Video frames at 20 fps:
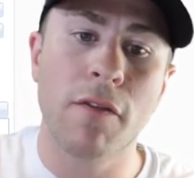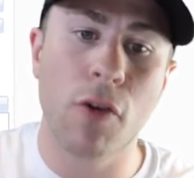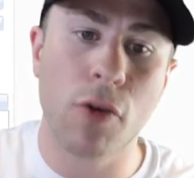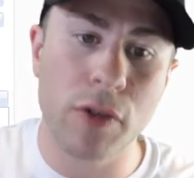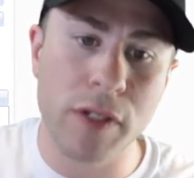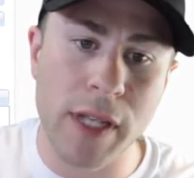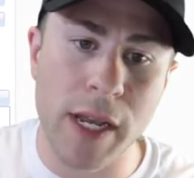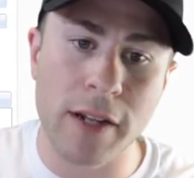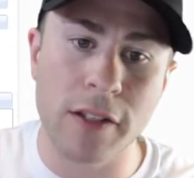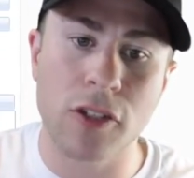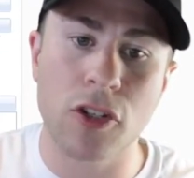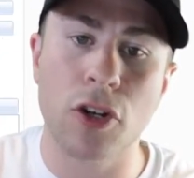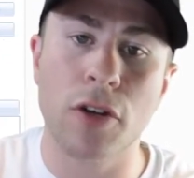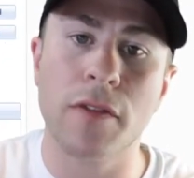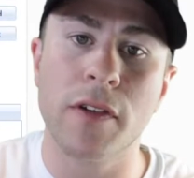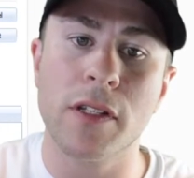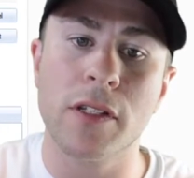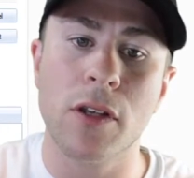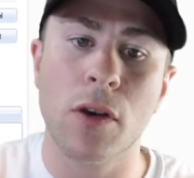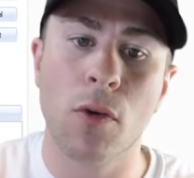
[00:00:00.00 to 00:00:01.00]
Phone is out of
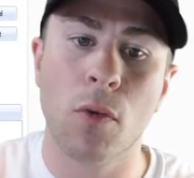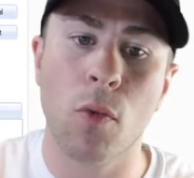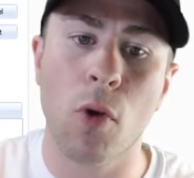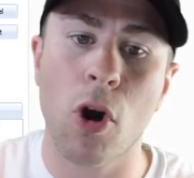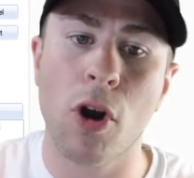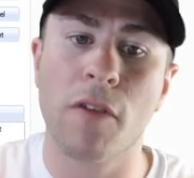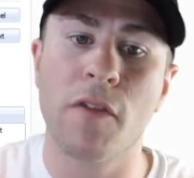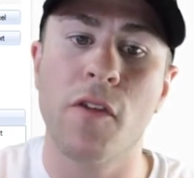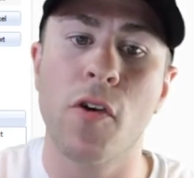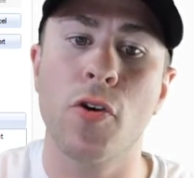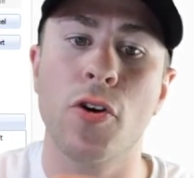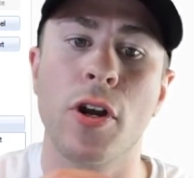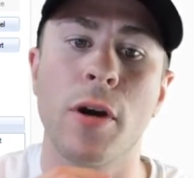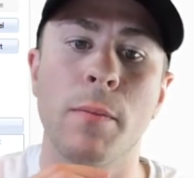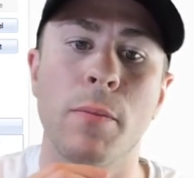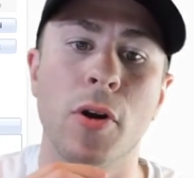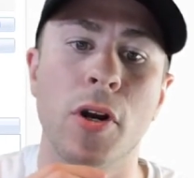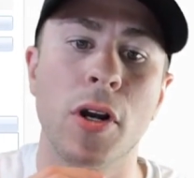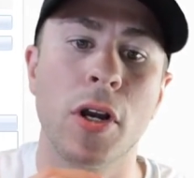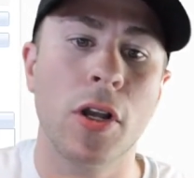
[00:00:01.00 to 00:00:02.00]
service, wrong phone
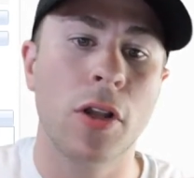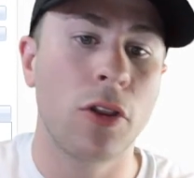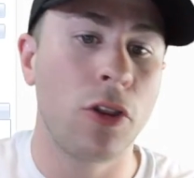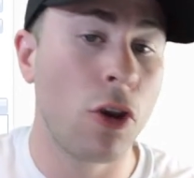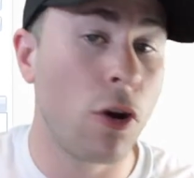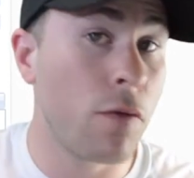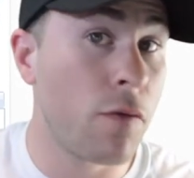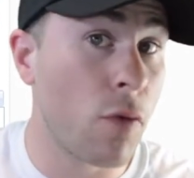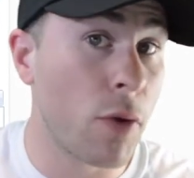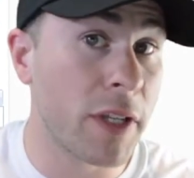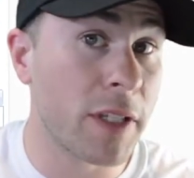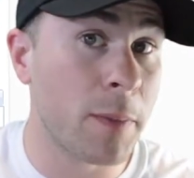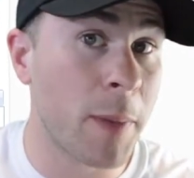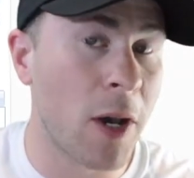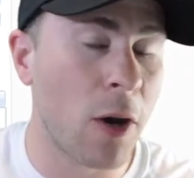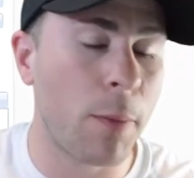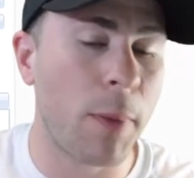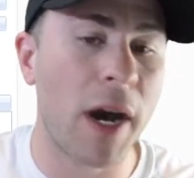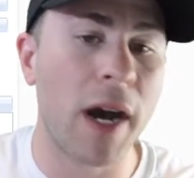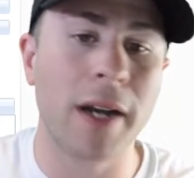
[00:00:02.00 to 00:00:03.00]
number, no
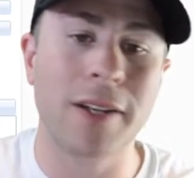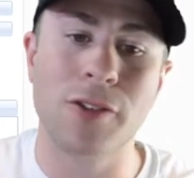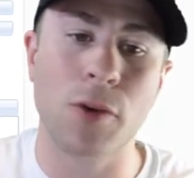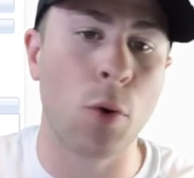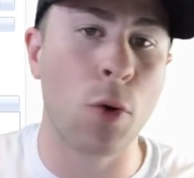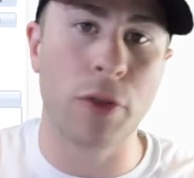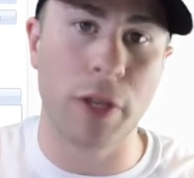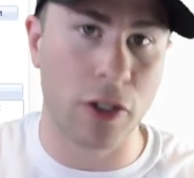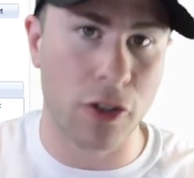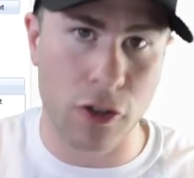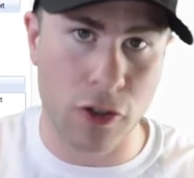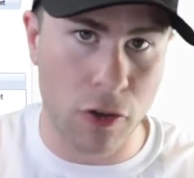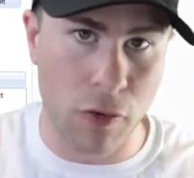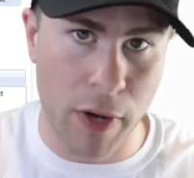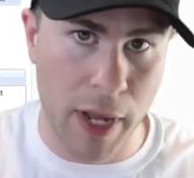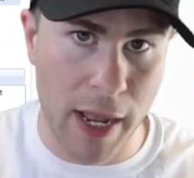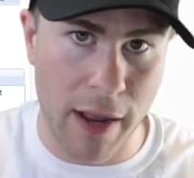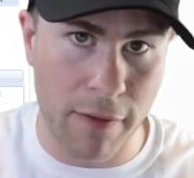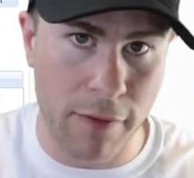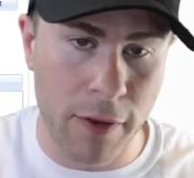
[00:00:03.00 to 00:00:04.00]
voicemail box, or they just
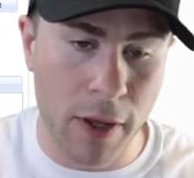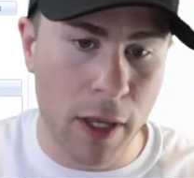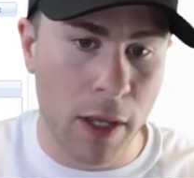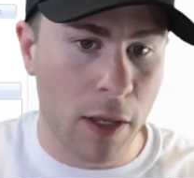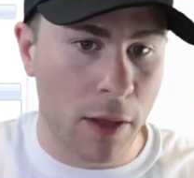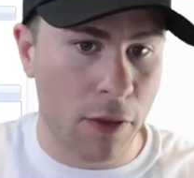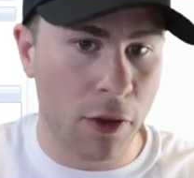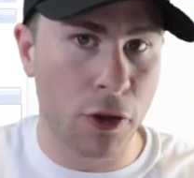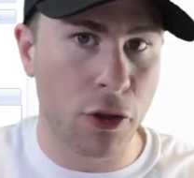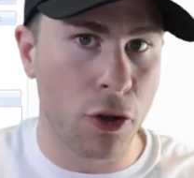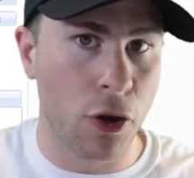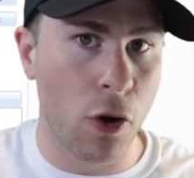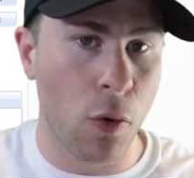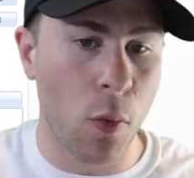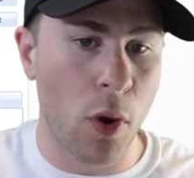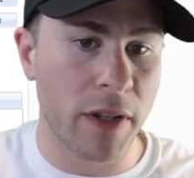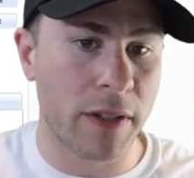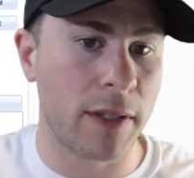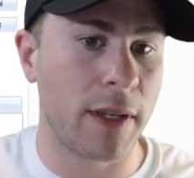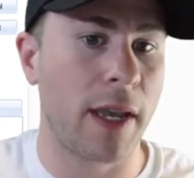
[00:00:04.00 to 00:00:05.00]
don't have their
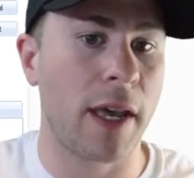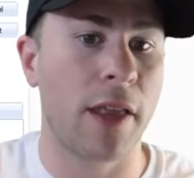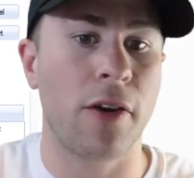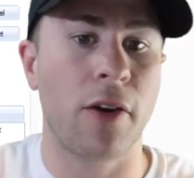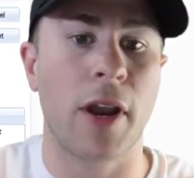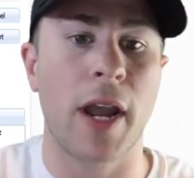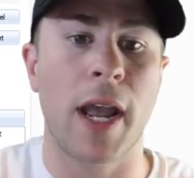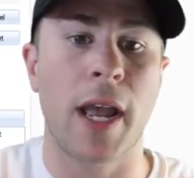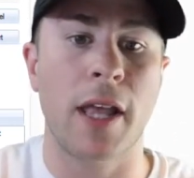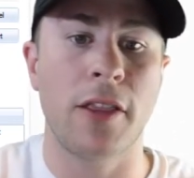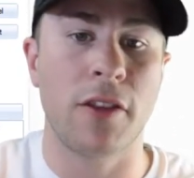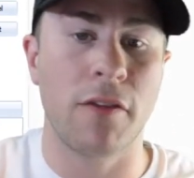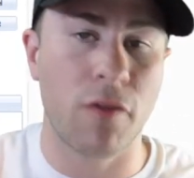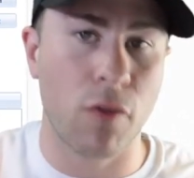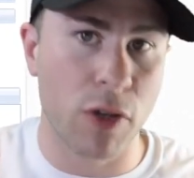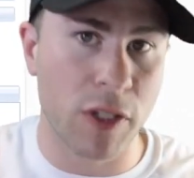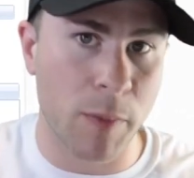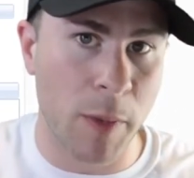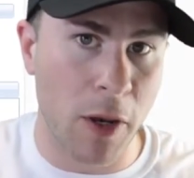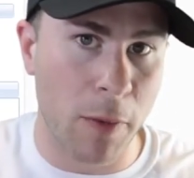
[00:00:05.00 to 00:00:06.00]
you-know-what together and the
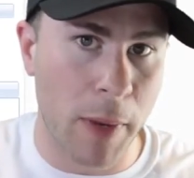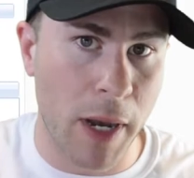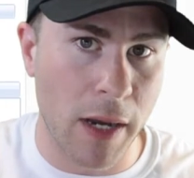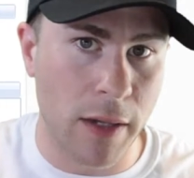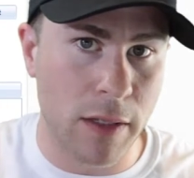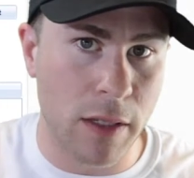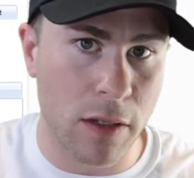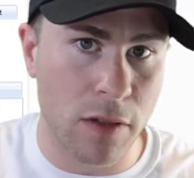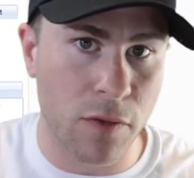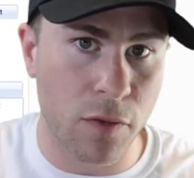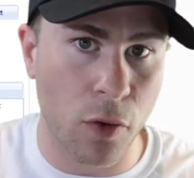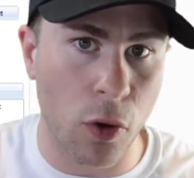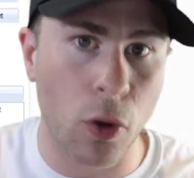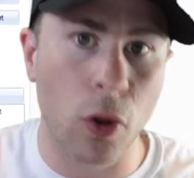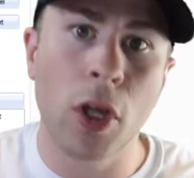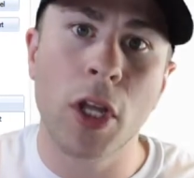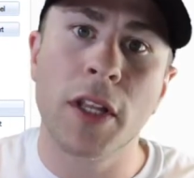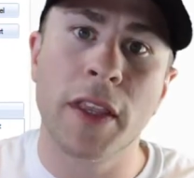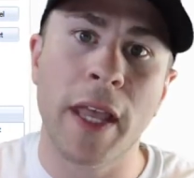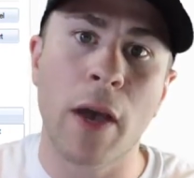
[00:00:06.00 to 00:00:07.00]
voicemail box is
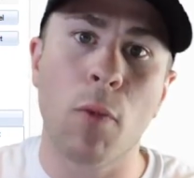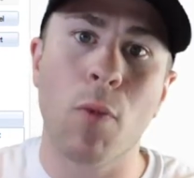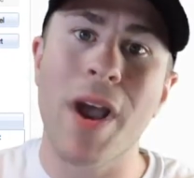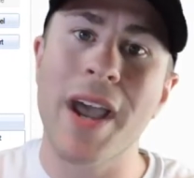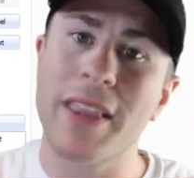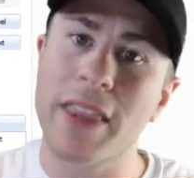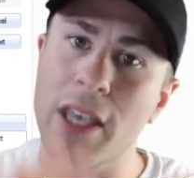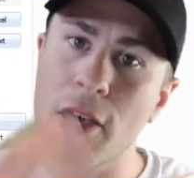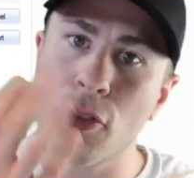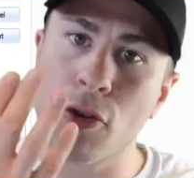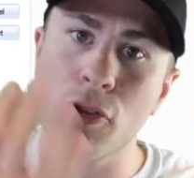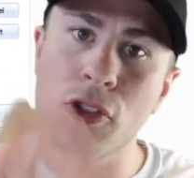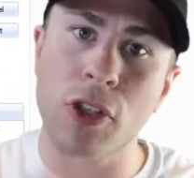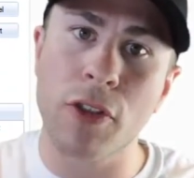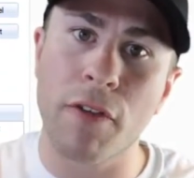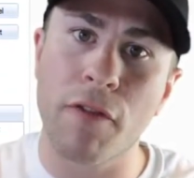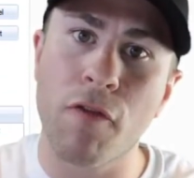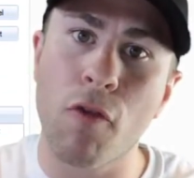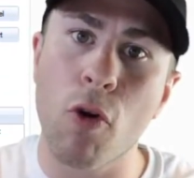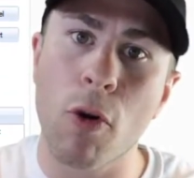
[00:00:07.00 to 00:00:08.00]
full. Now, right there, those are
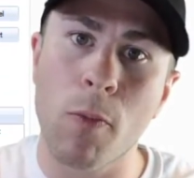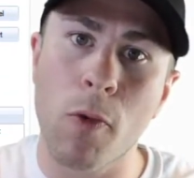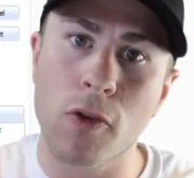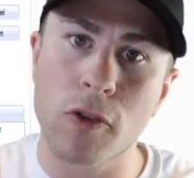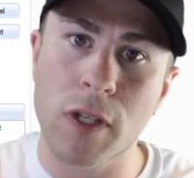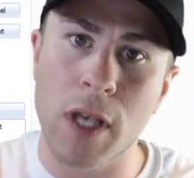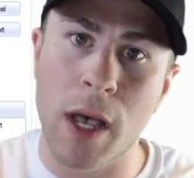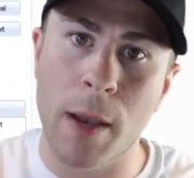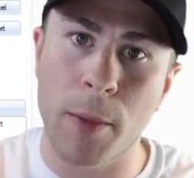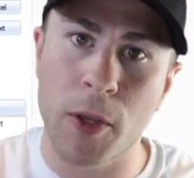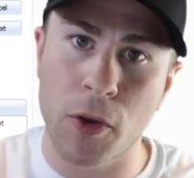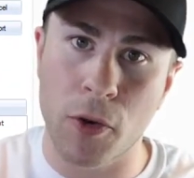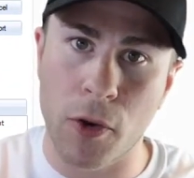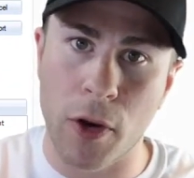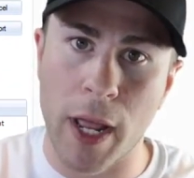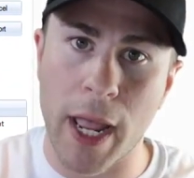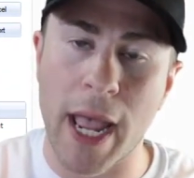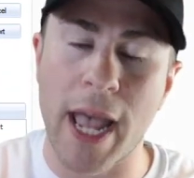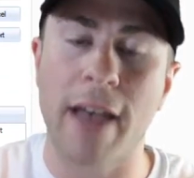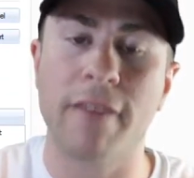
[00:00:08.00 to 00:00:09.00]
the 4 most common you're
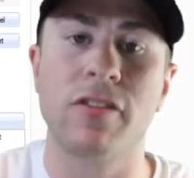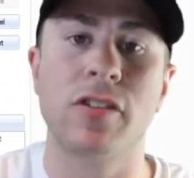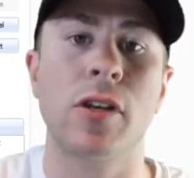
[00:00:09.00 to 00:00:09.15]
going to have.